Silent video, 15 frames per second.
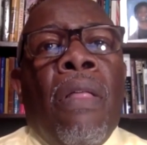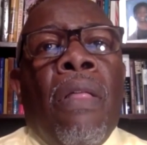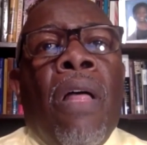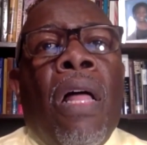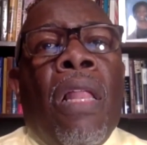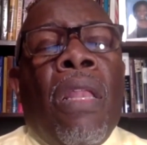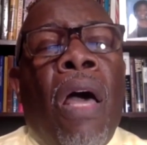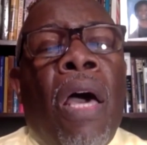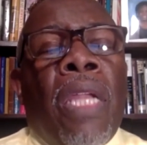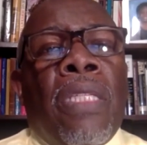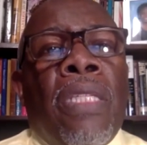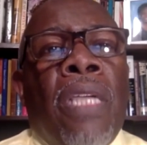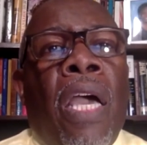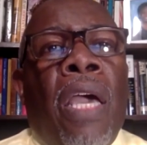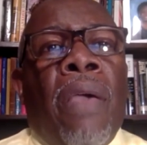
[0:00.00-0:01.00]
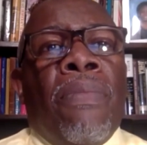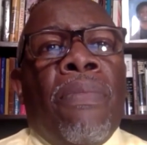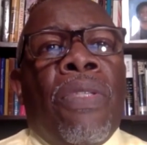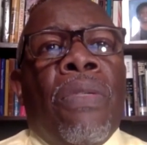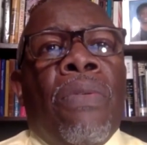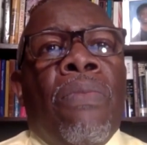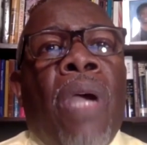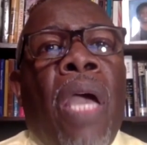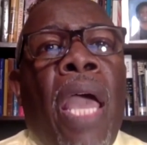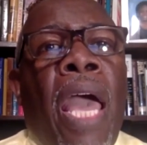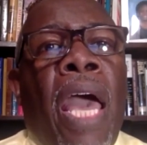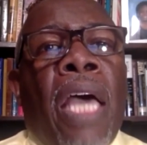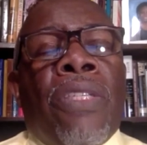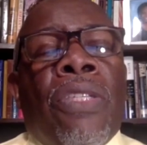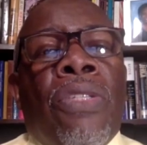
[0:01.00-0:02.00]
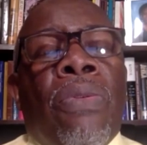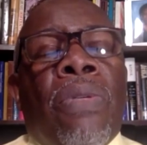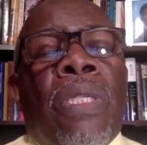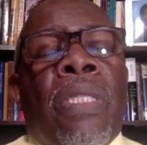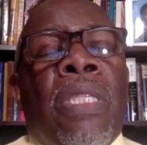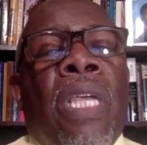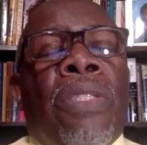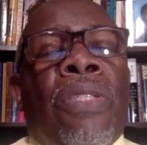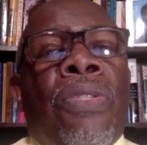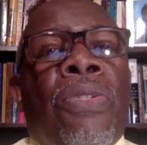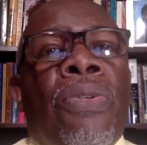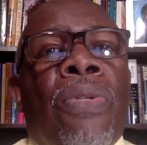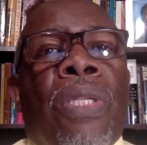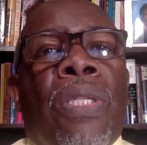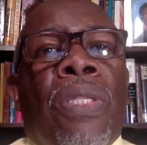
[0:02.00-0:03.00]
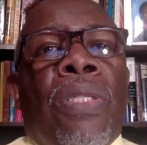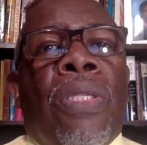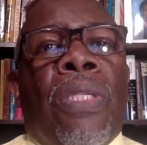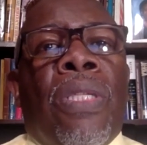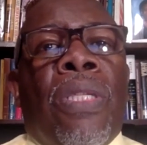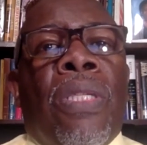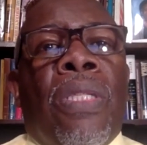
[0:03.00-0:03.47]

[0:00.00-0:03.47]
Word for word: A lot of times we're asked to assess students.